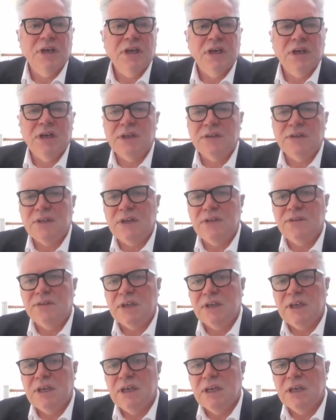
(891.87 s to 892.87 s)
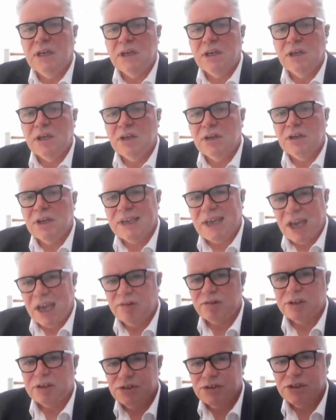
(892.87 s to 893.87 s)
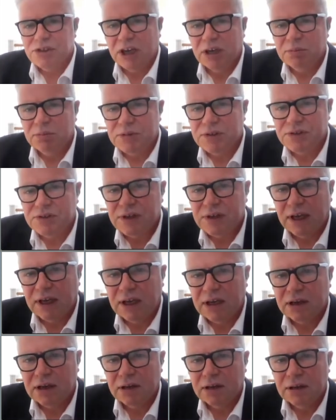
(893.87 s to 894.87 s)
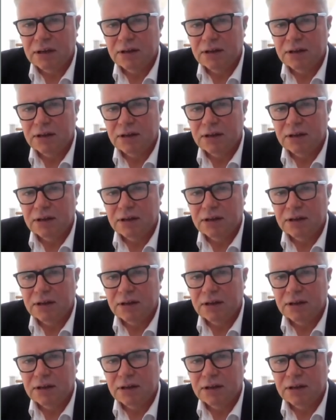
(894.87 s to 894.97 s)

And I think the carrot-shaped stick